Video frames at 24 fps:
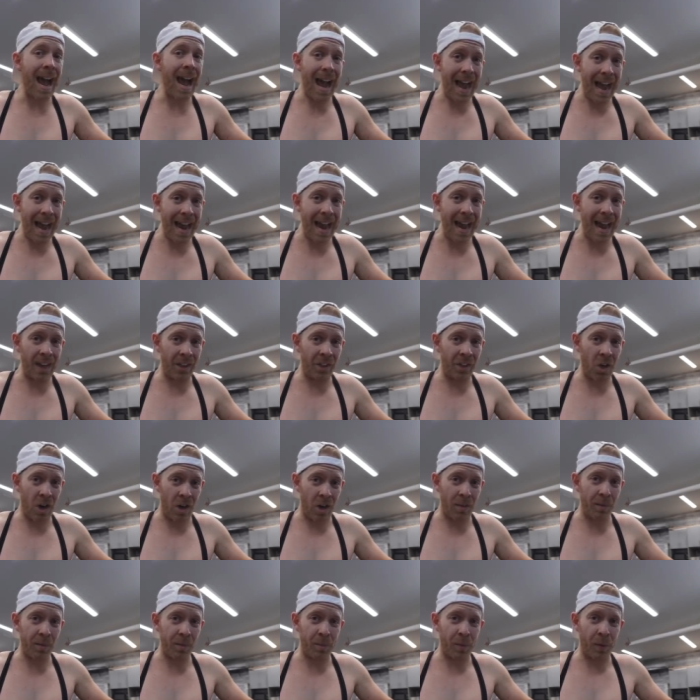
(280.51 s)
I had
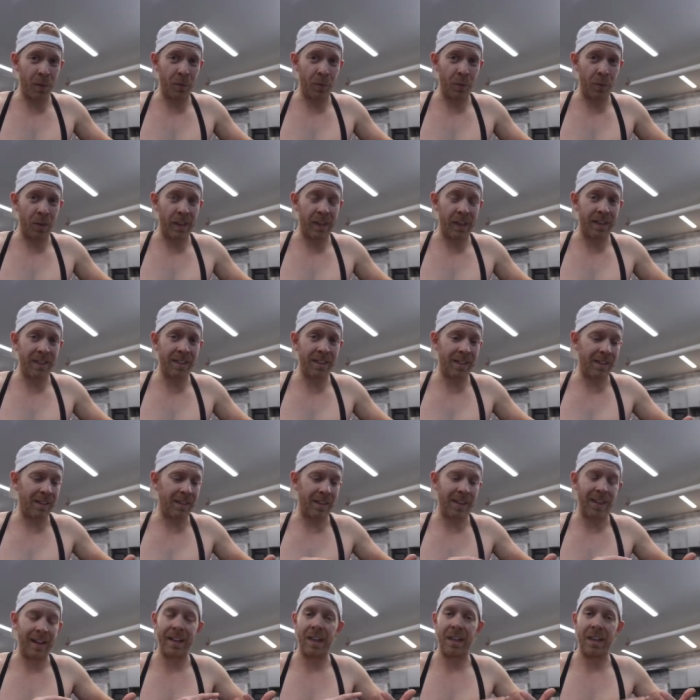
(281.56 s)
carbs before this.
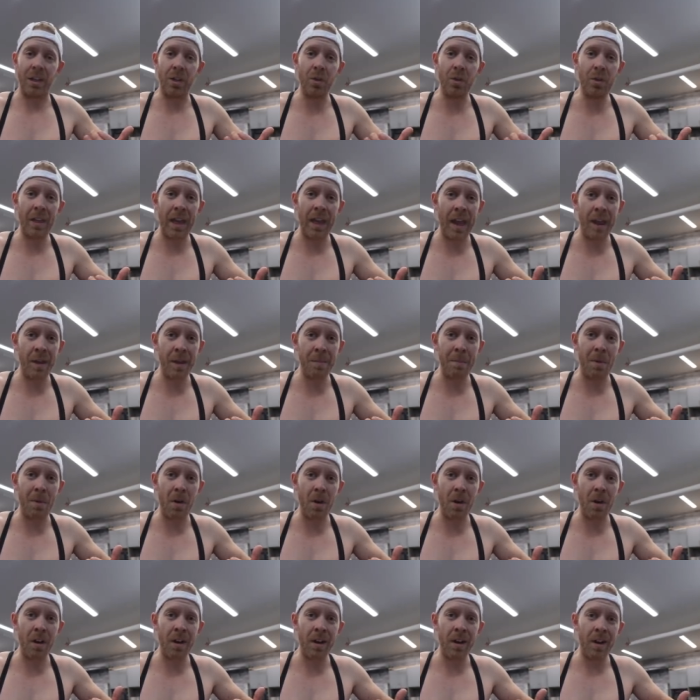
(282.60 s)
I had a UCAN
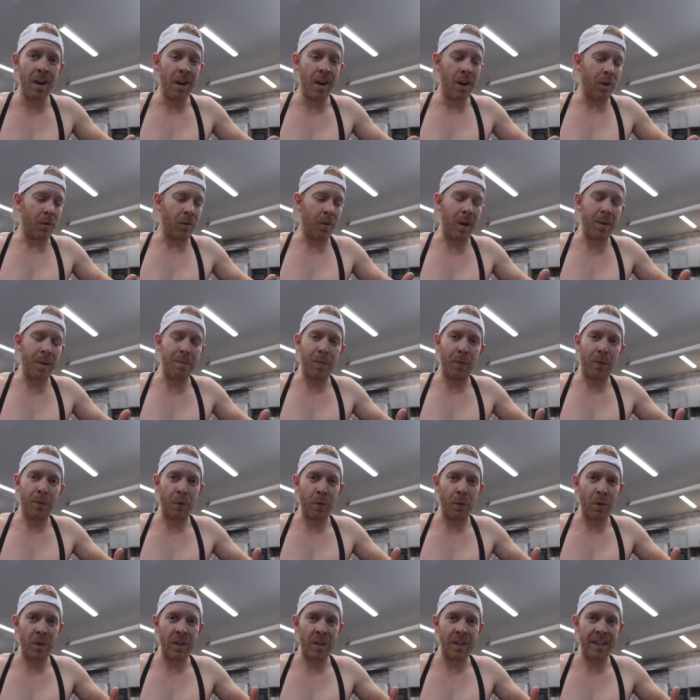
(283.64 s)
bar right
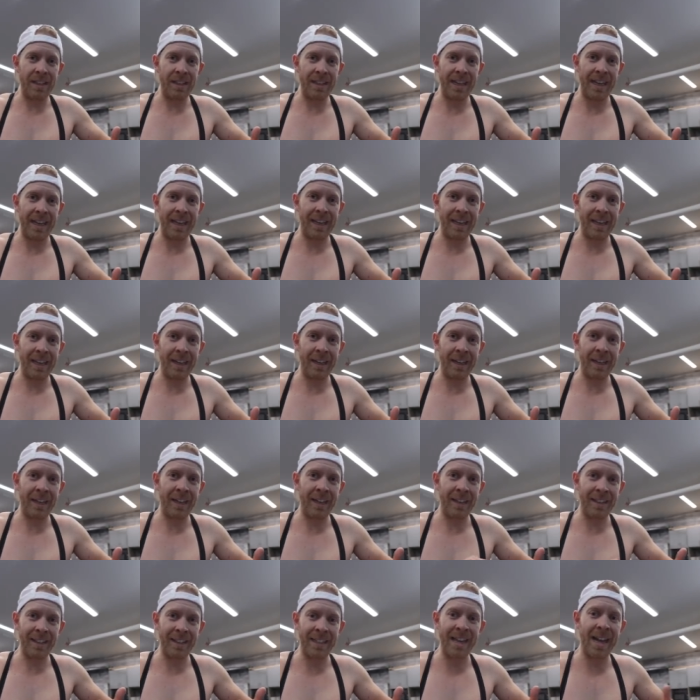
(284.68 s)
before taking
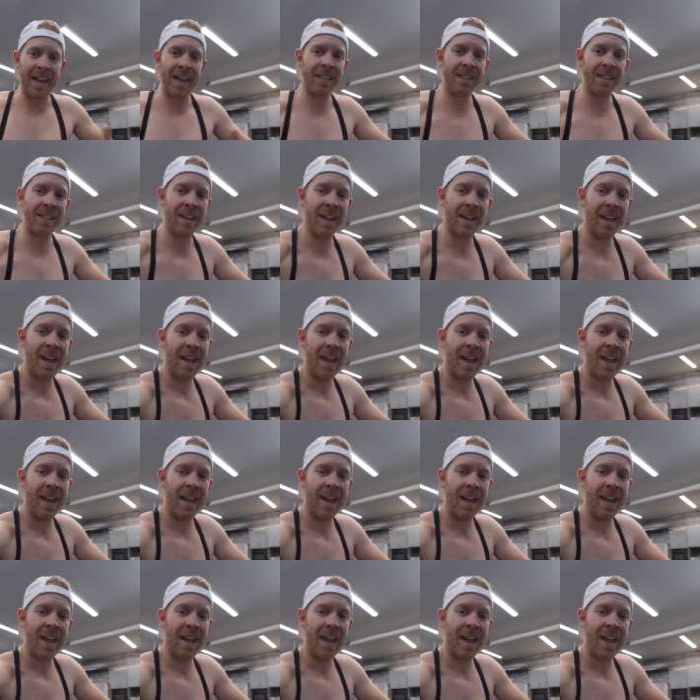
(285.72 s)
the test,